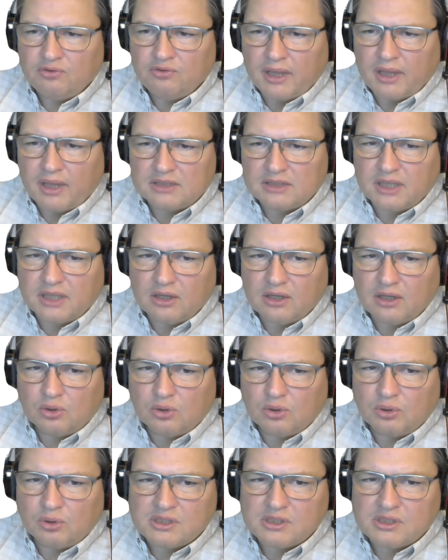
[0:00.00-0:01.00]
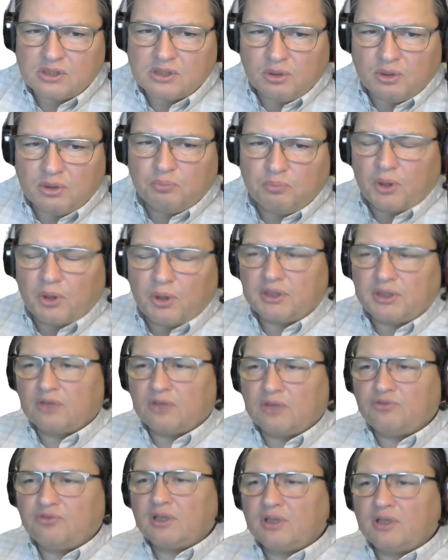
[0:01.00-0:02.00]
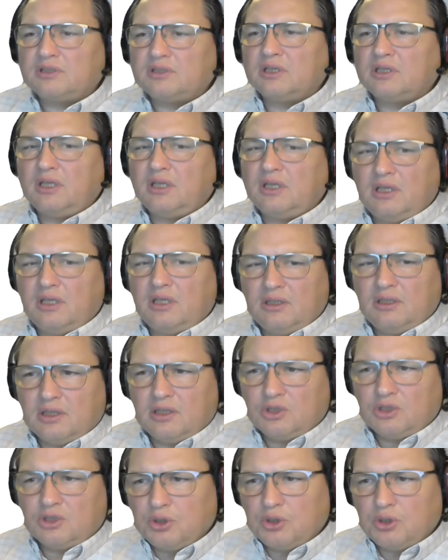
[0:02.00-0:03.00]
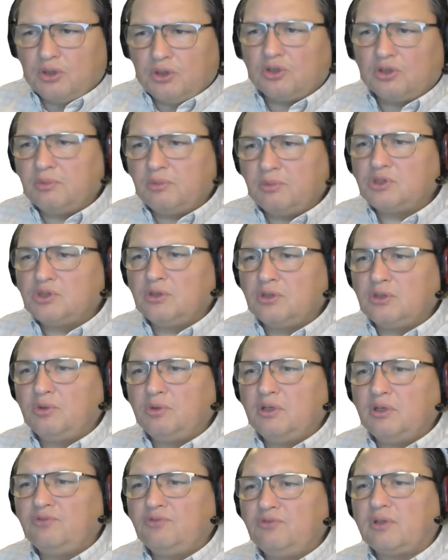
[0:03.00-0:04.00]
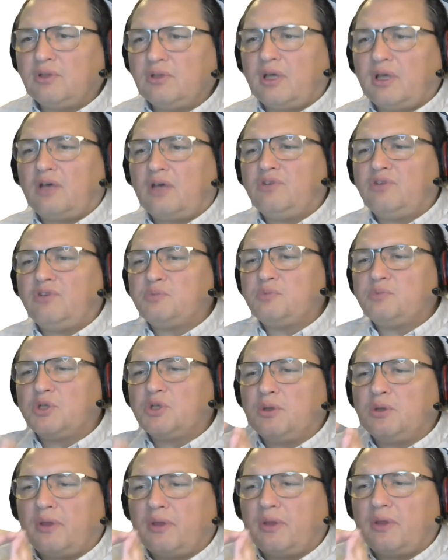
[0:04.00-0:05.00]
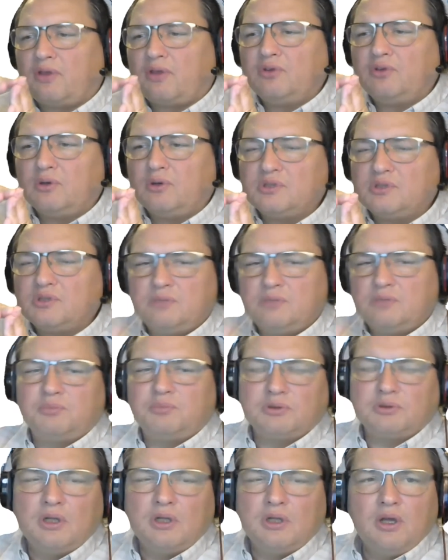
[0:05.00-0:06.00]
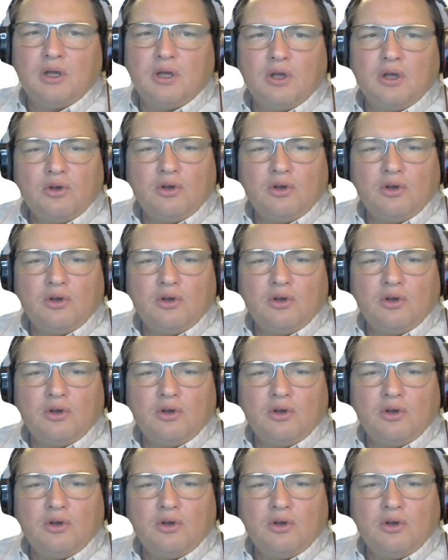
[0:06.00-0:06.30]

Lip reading: the right angle. It's so important that in trigonometry we even have a special graphical symbol